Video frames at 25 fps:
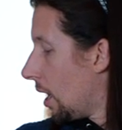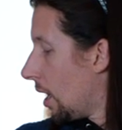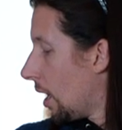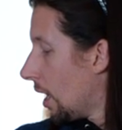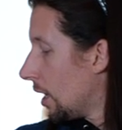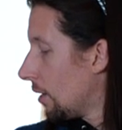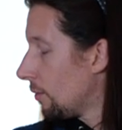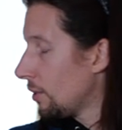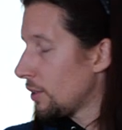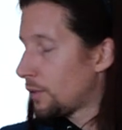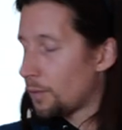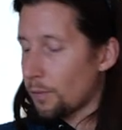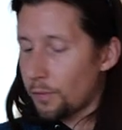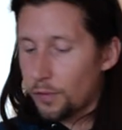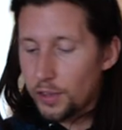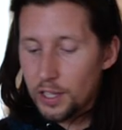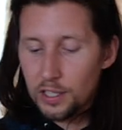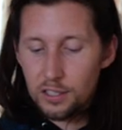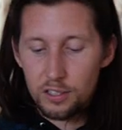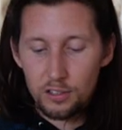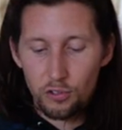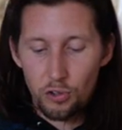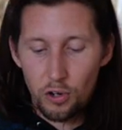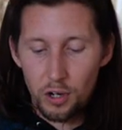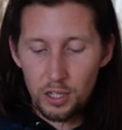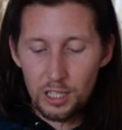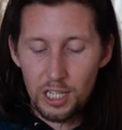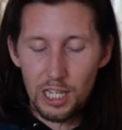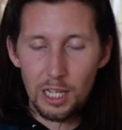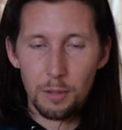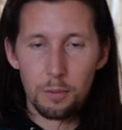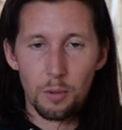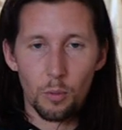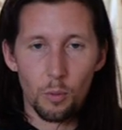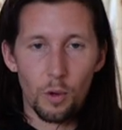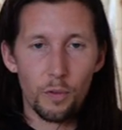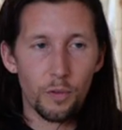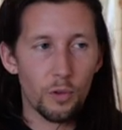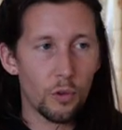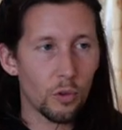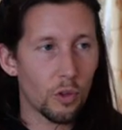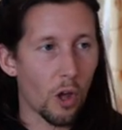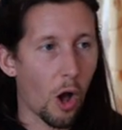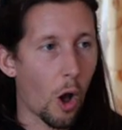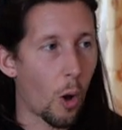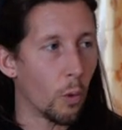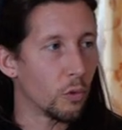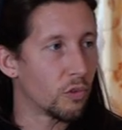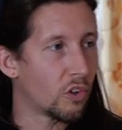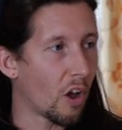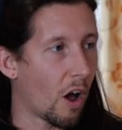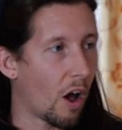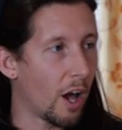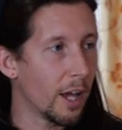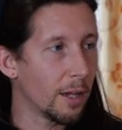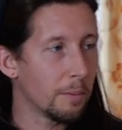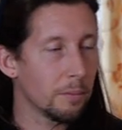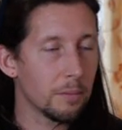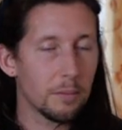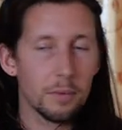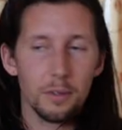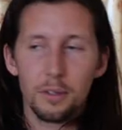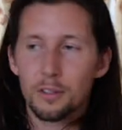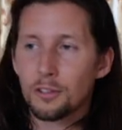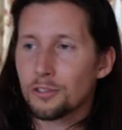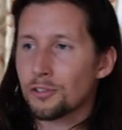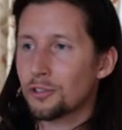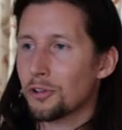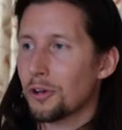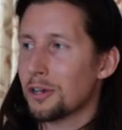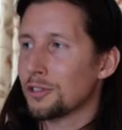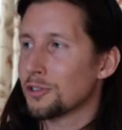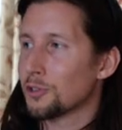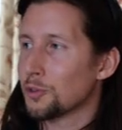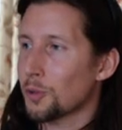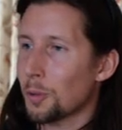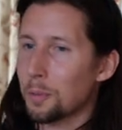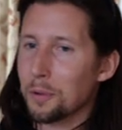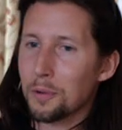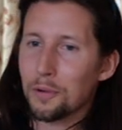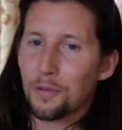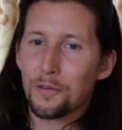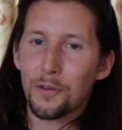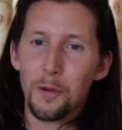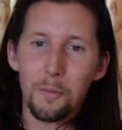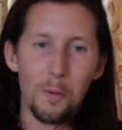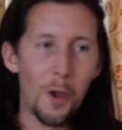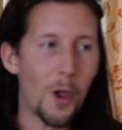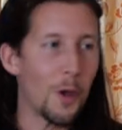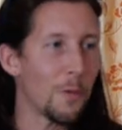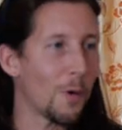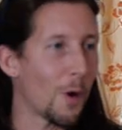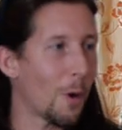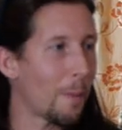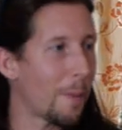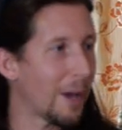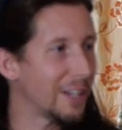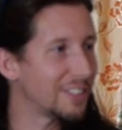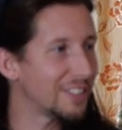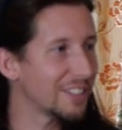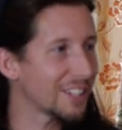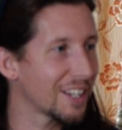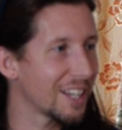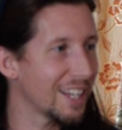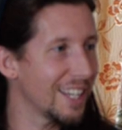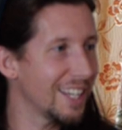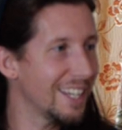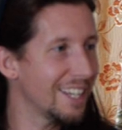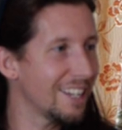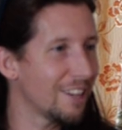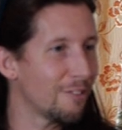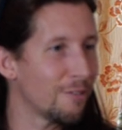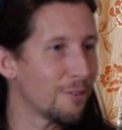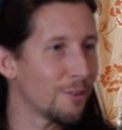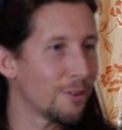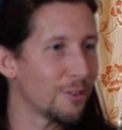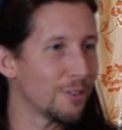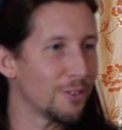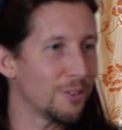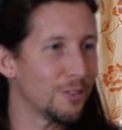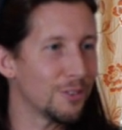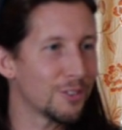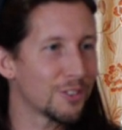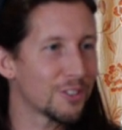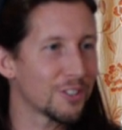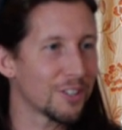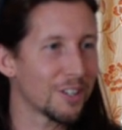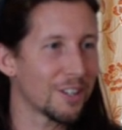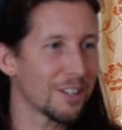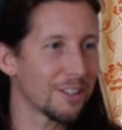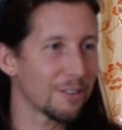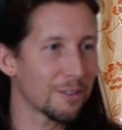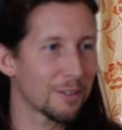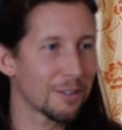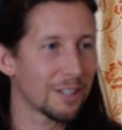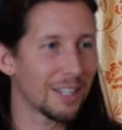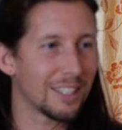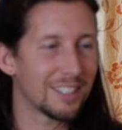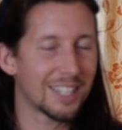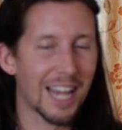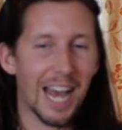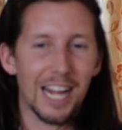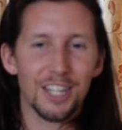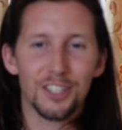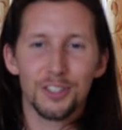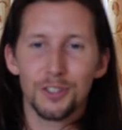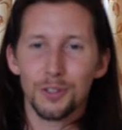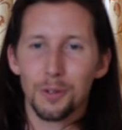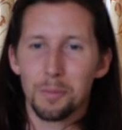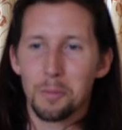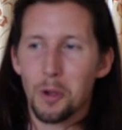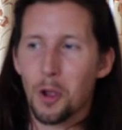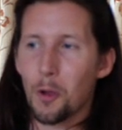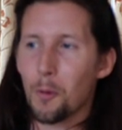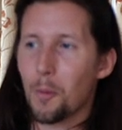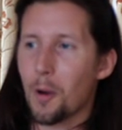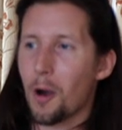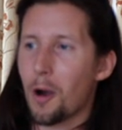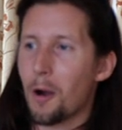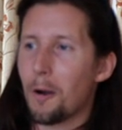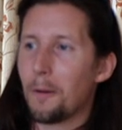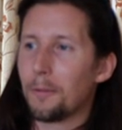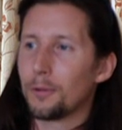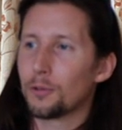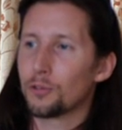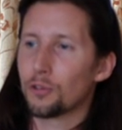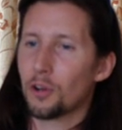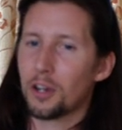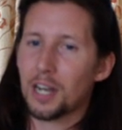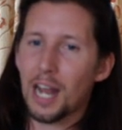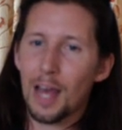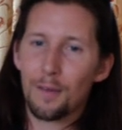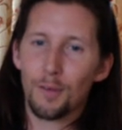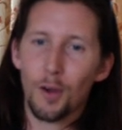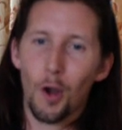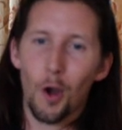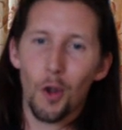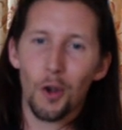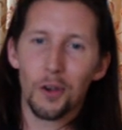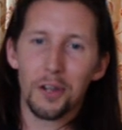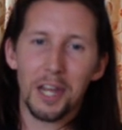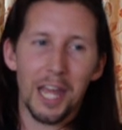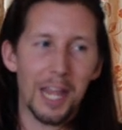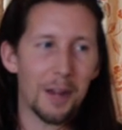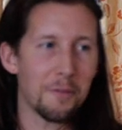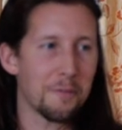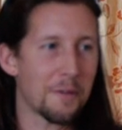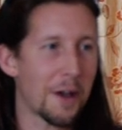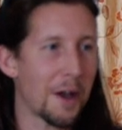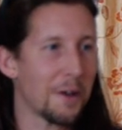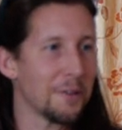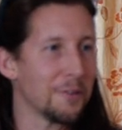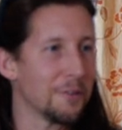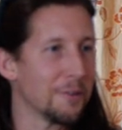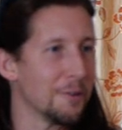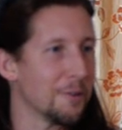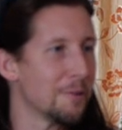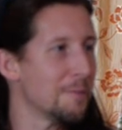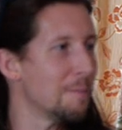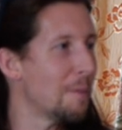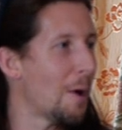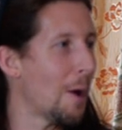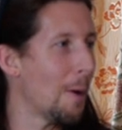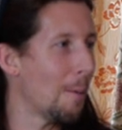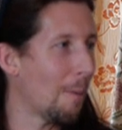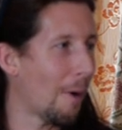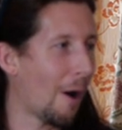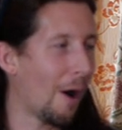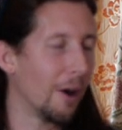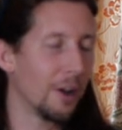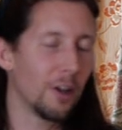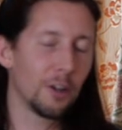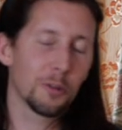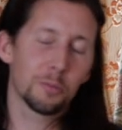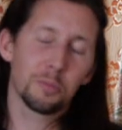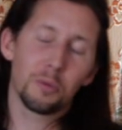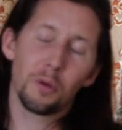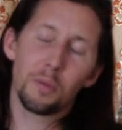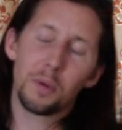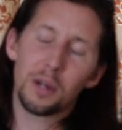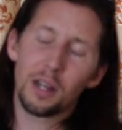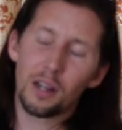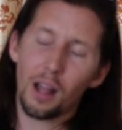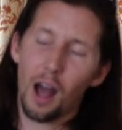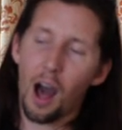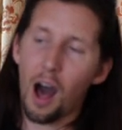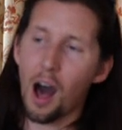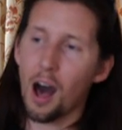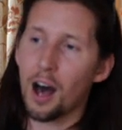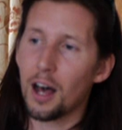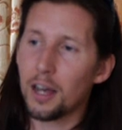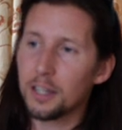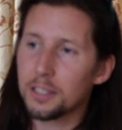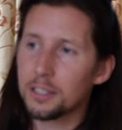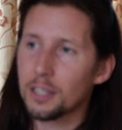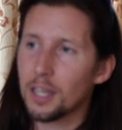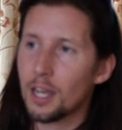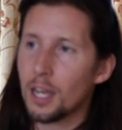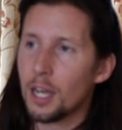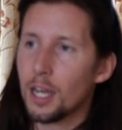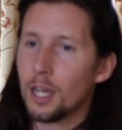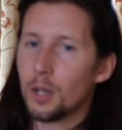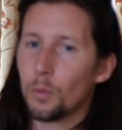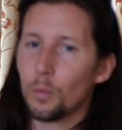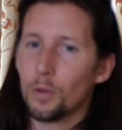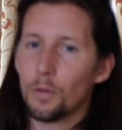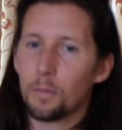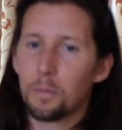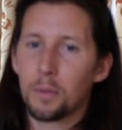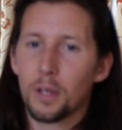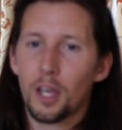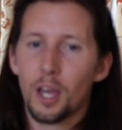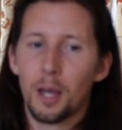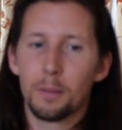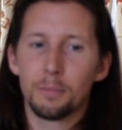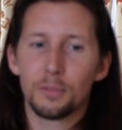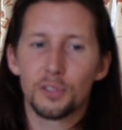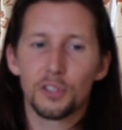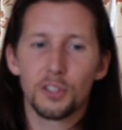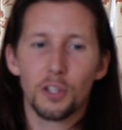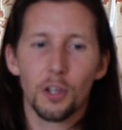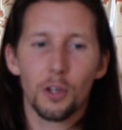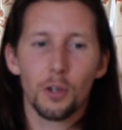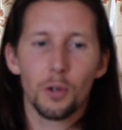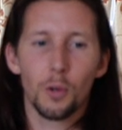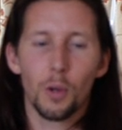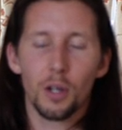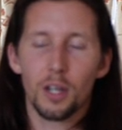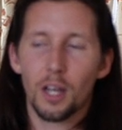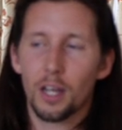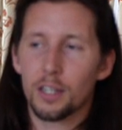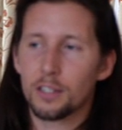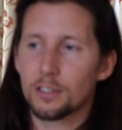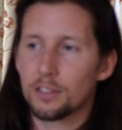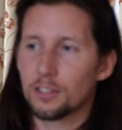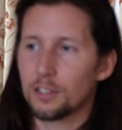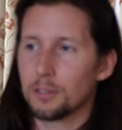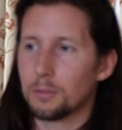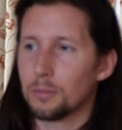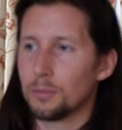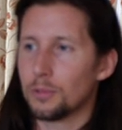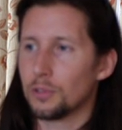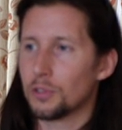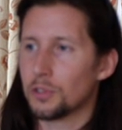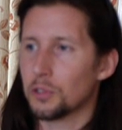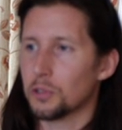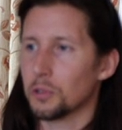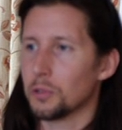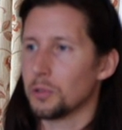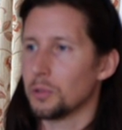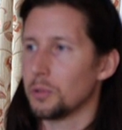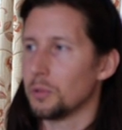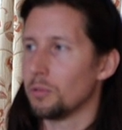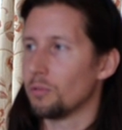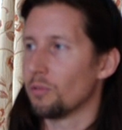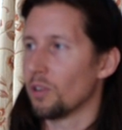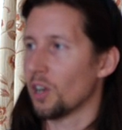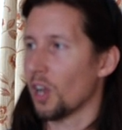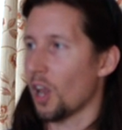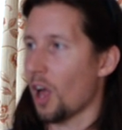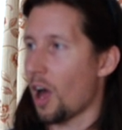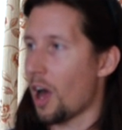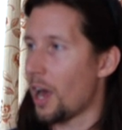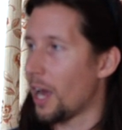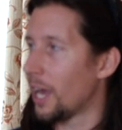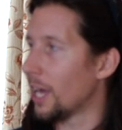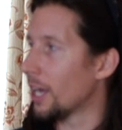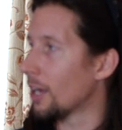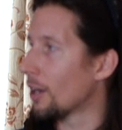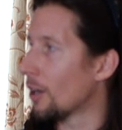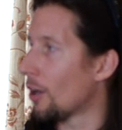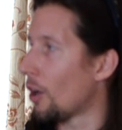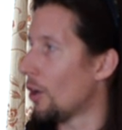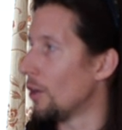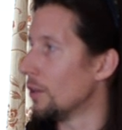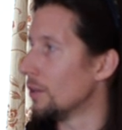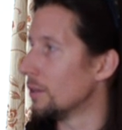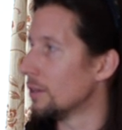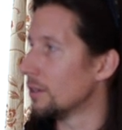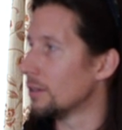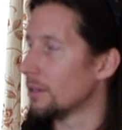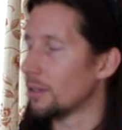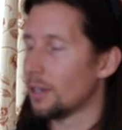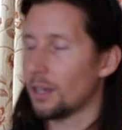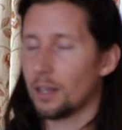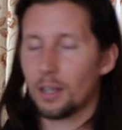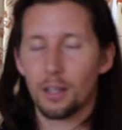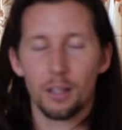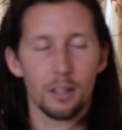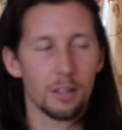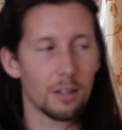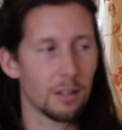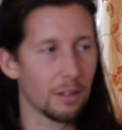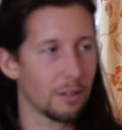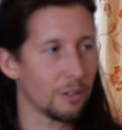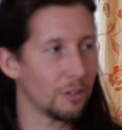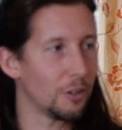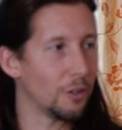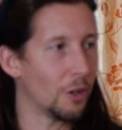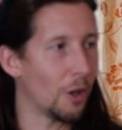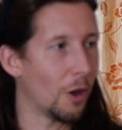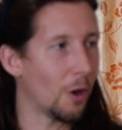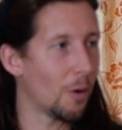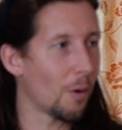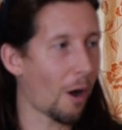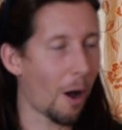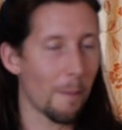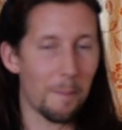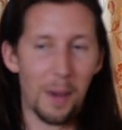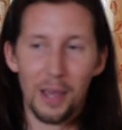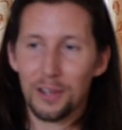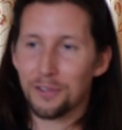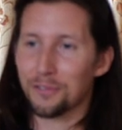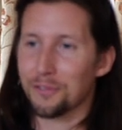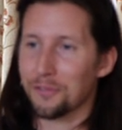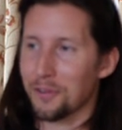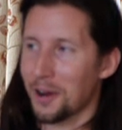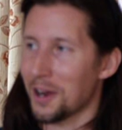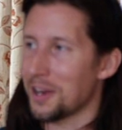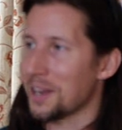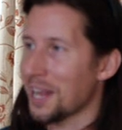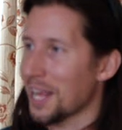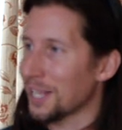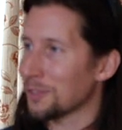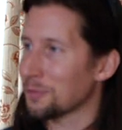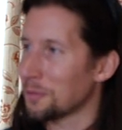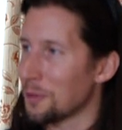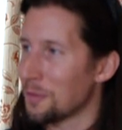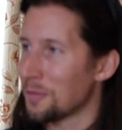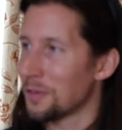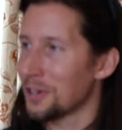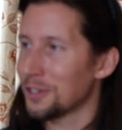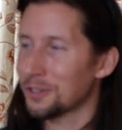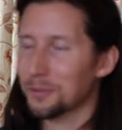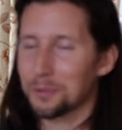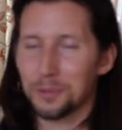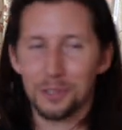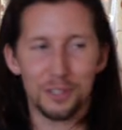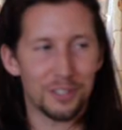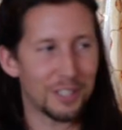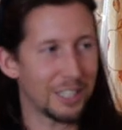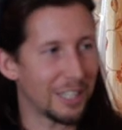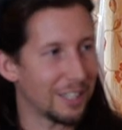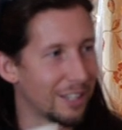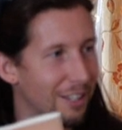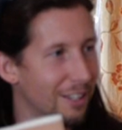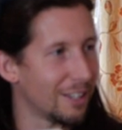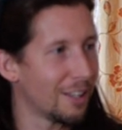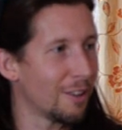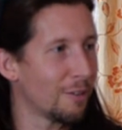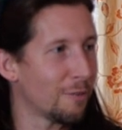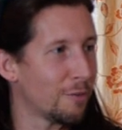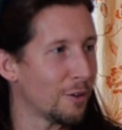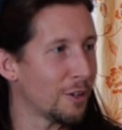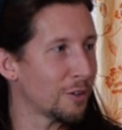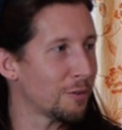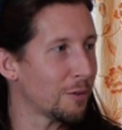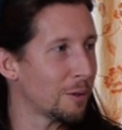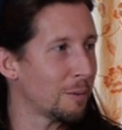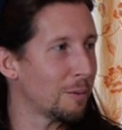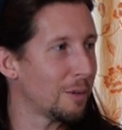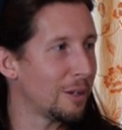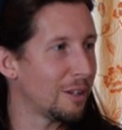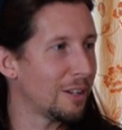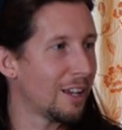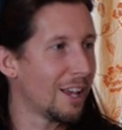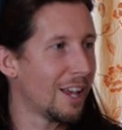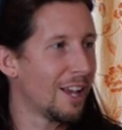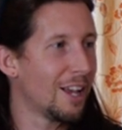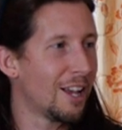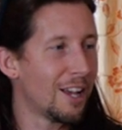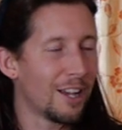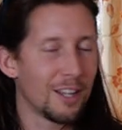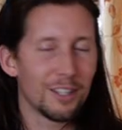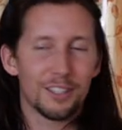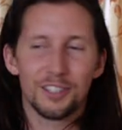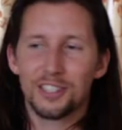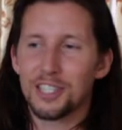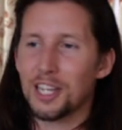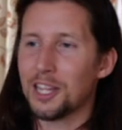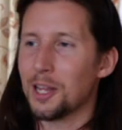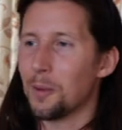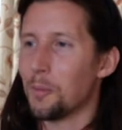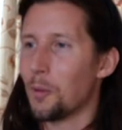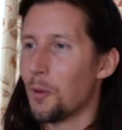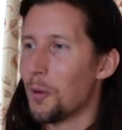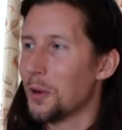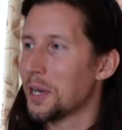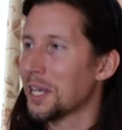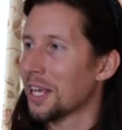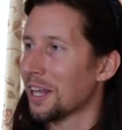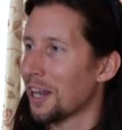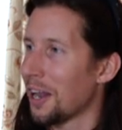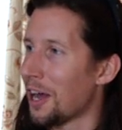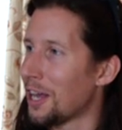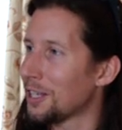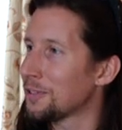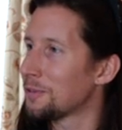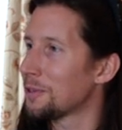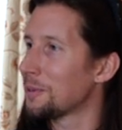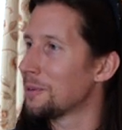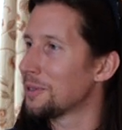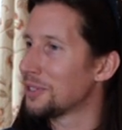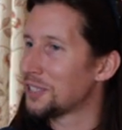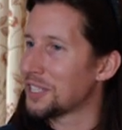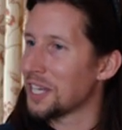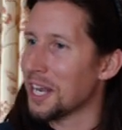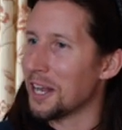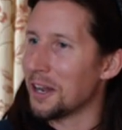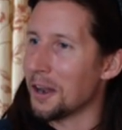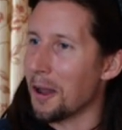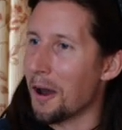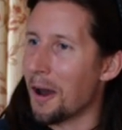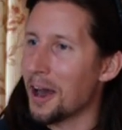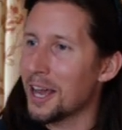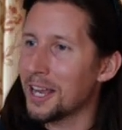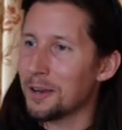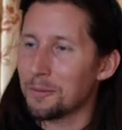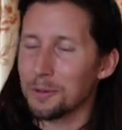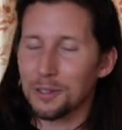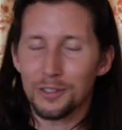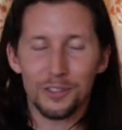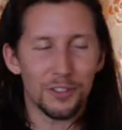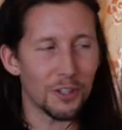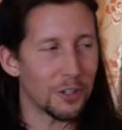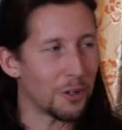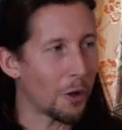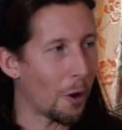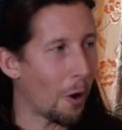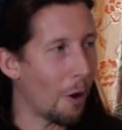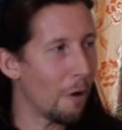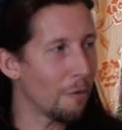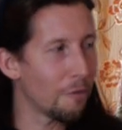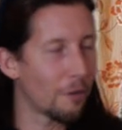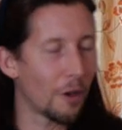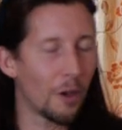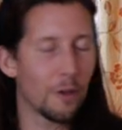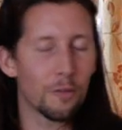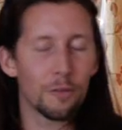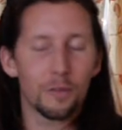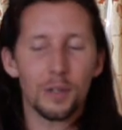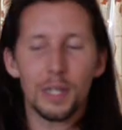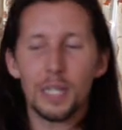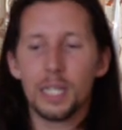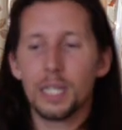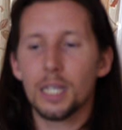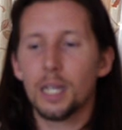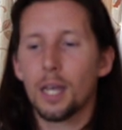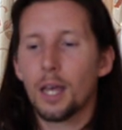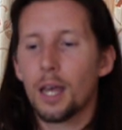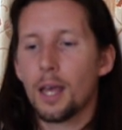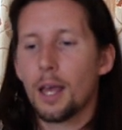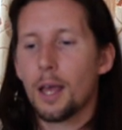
And the reason for this, try and keep it with you the whole time. Try and swap it with your mobile, basically. If you're used to attached to your mobile, try and have a holiday without your mobile. I know it's probably hard. We've become so accustomed to relying on, you know, our best friend that's with us. We see the first thing we see in the morning, the last thing we see at night, we turn it off, hopefully.